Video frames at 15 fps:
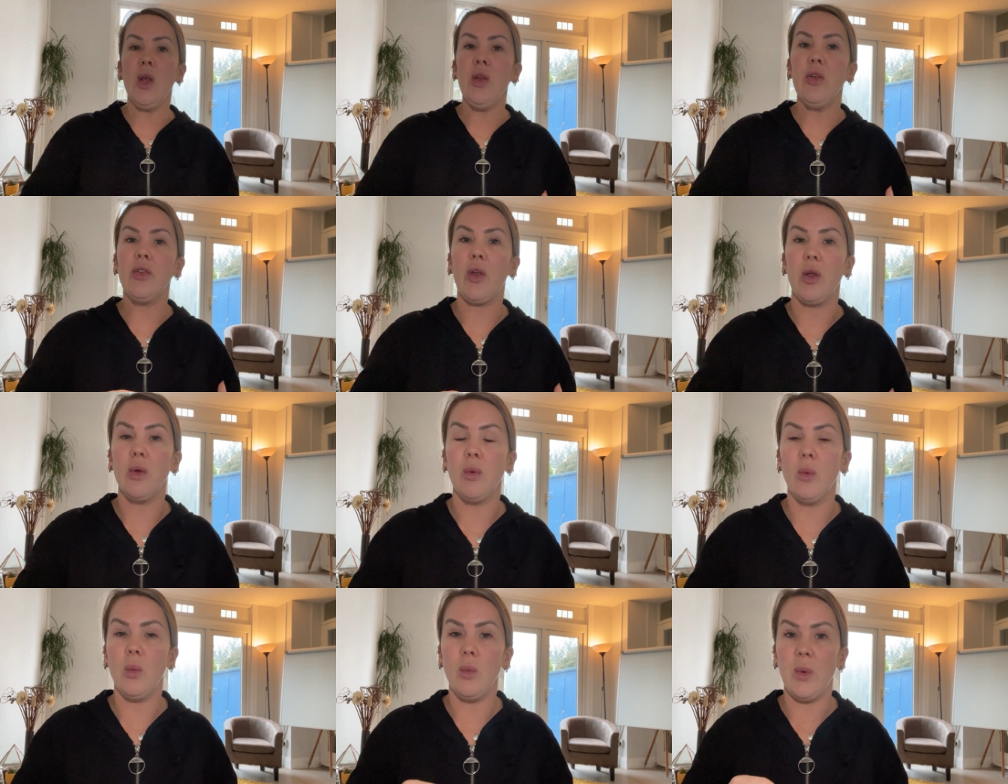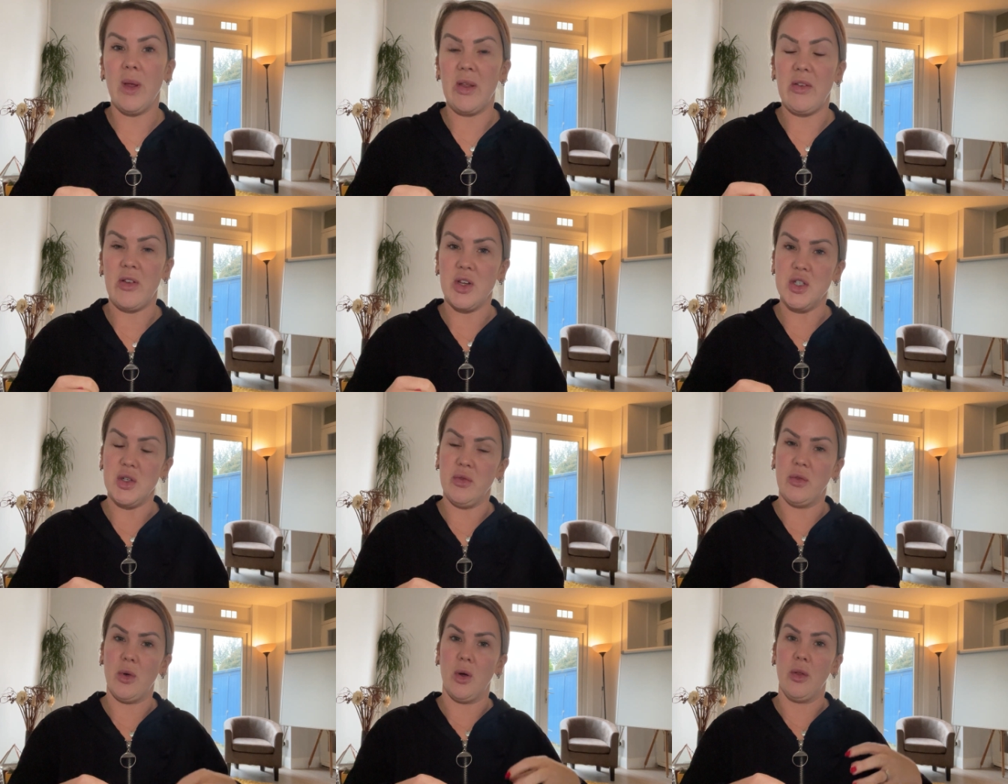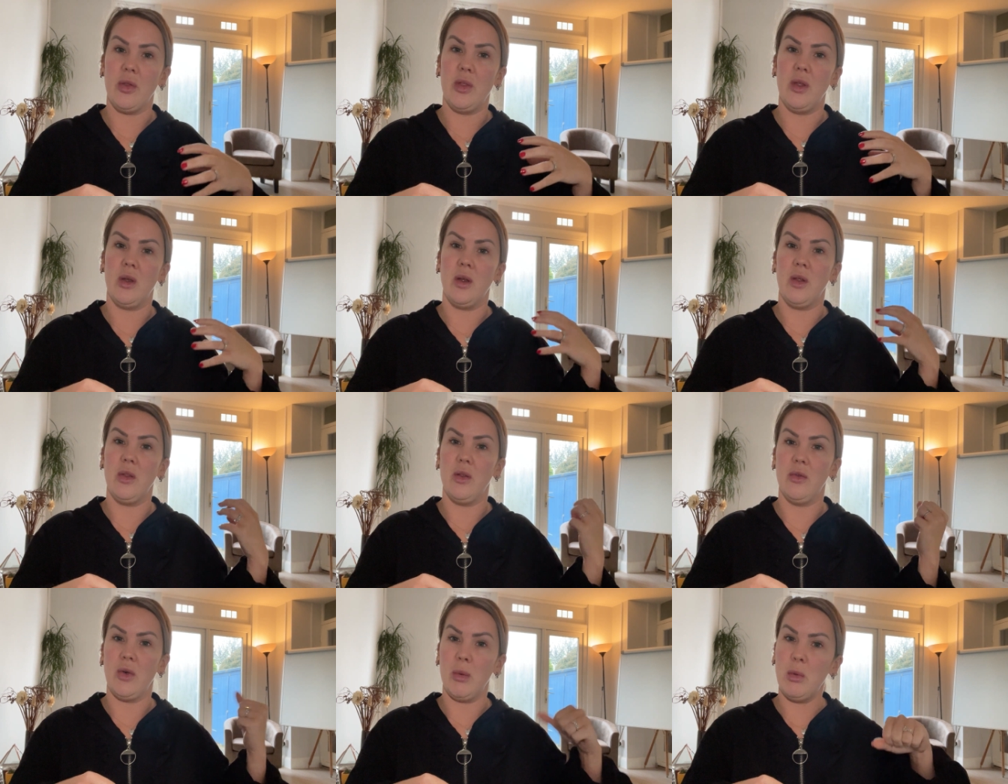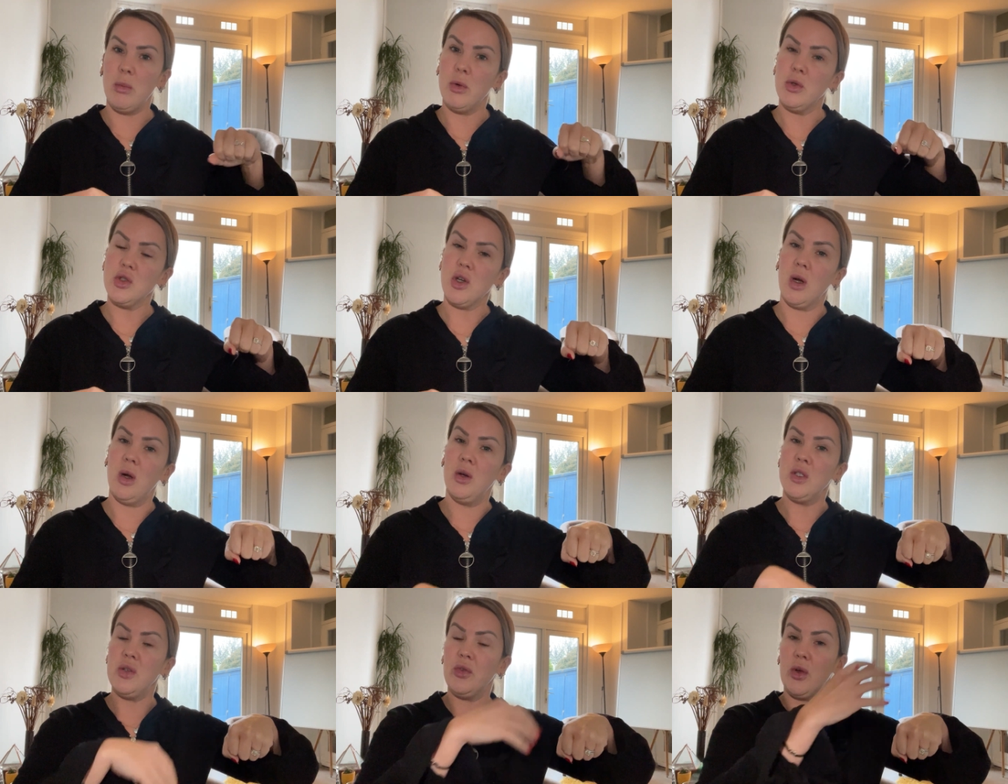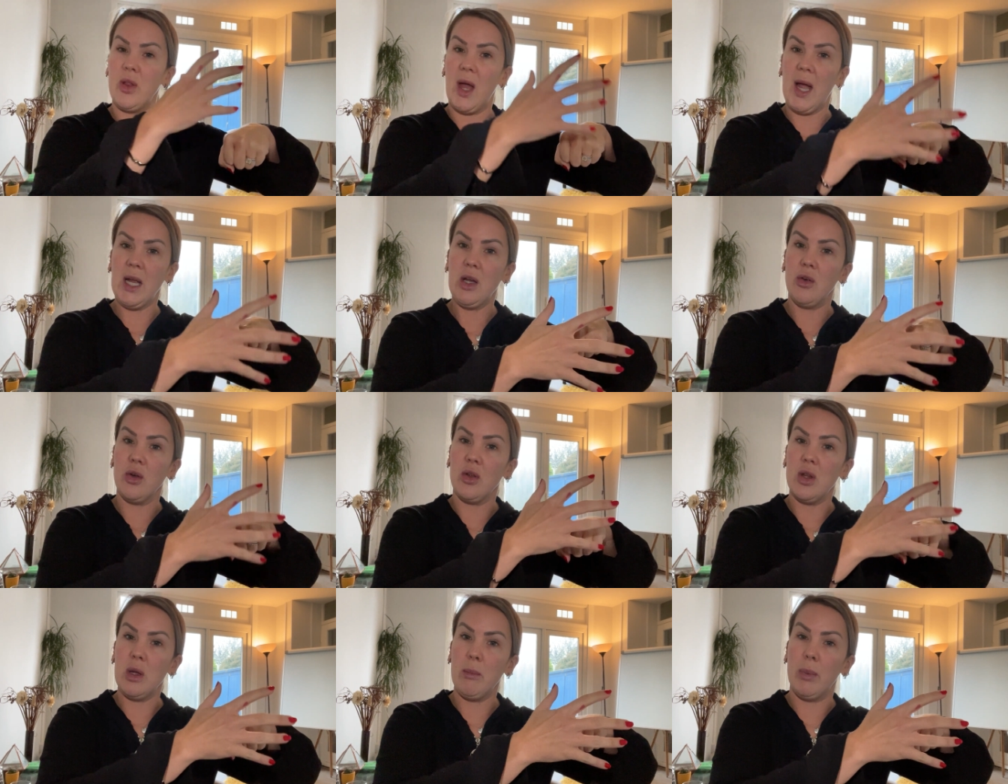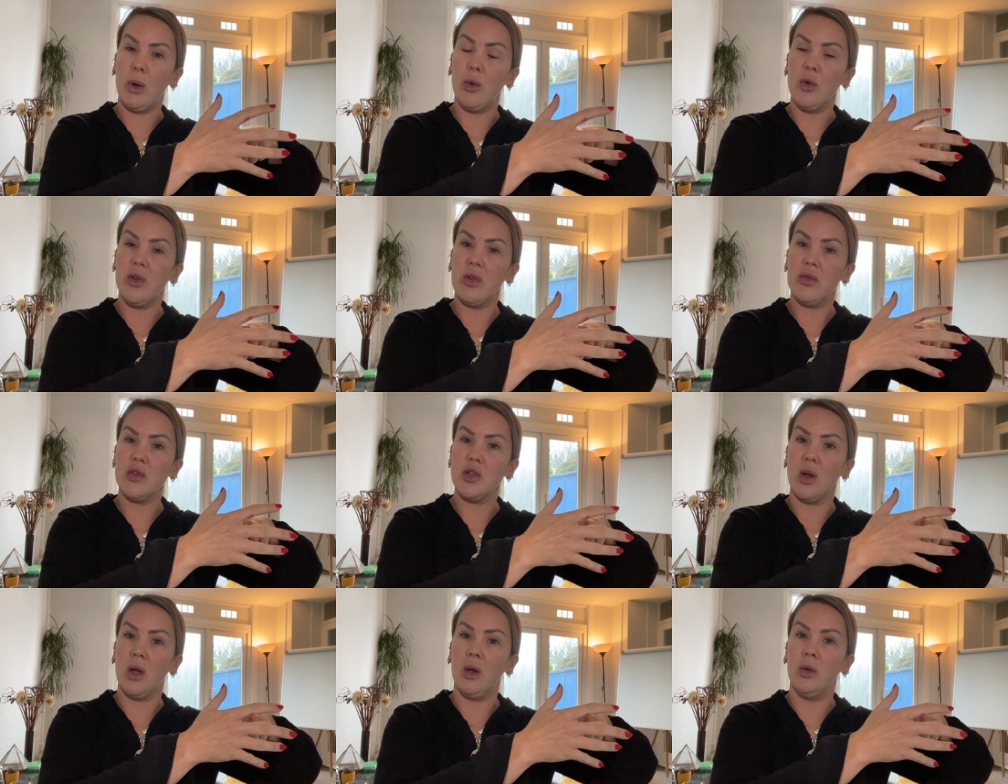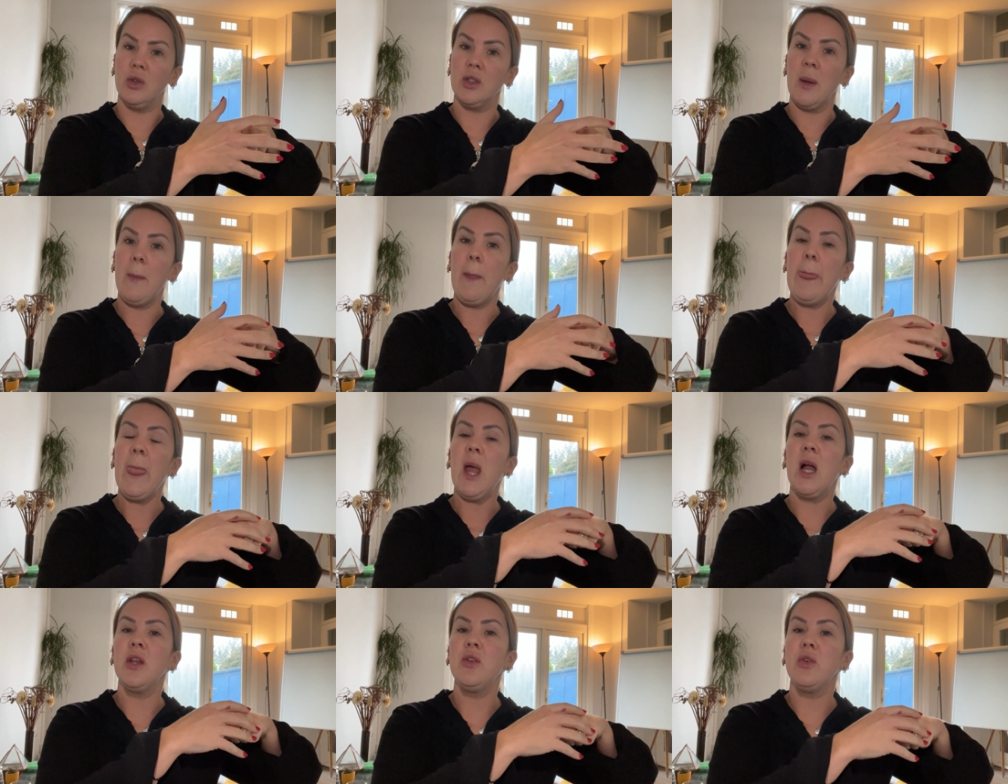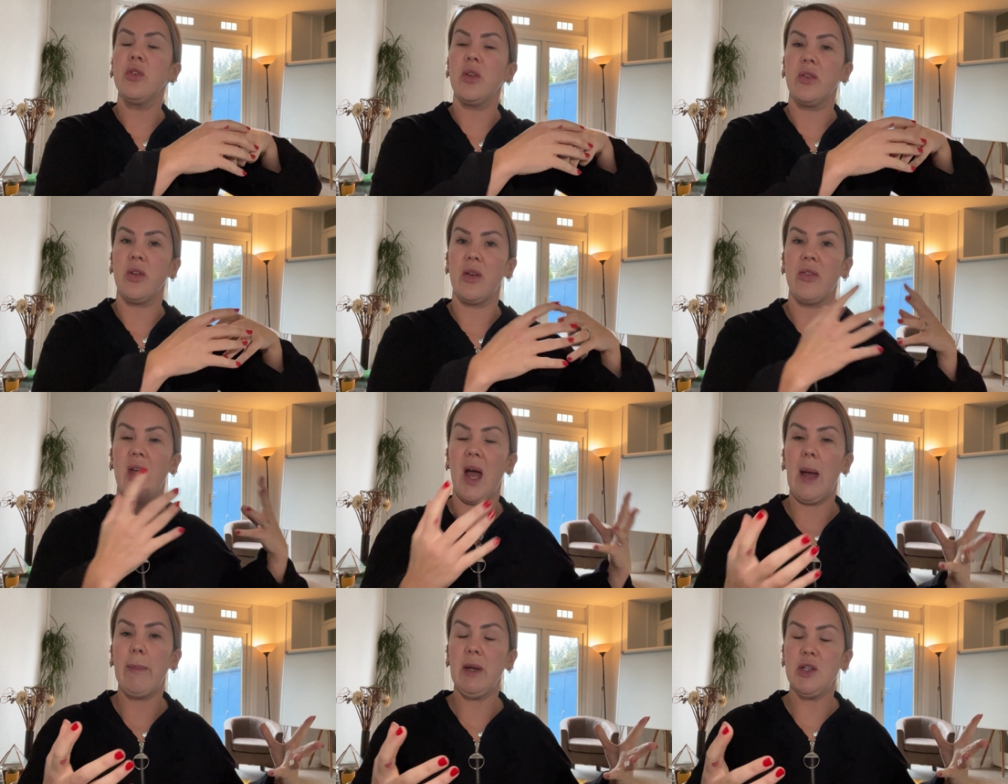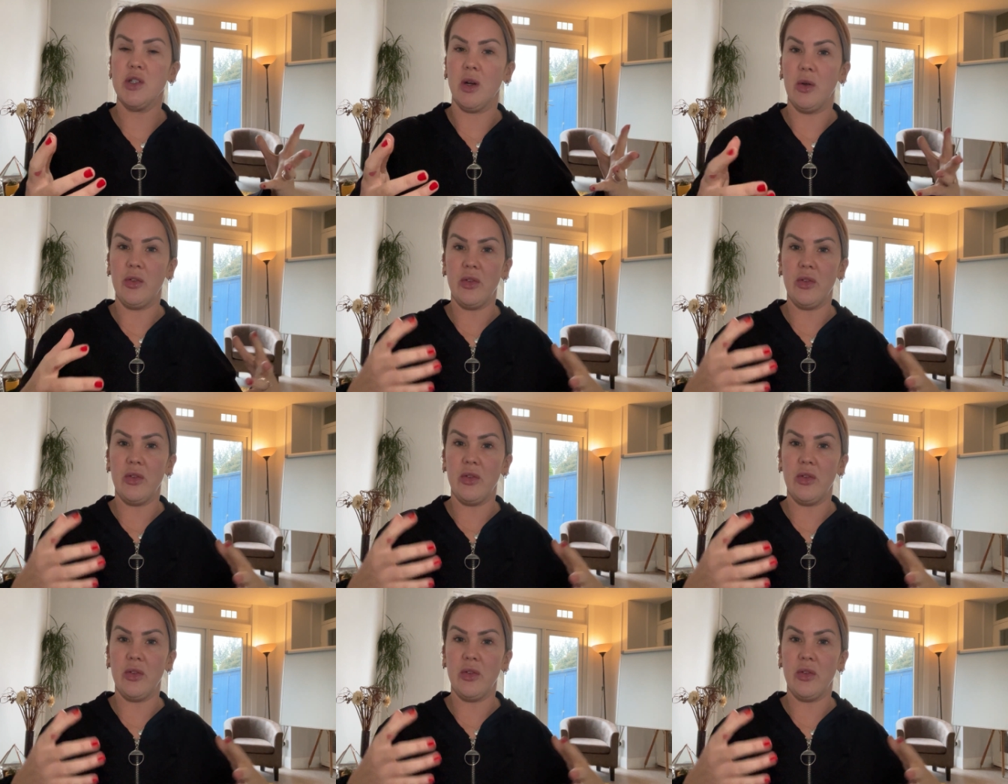So as I said, you've got the vulnerable child, you've got the angry and the impulsive child, and you also have the happy child.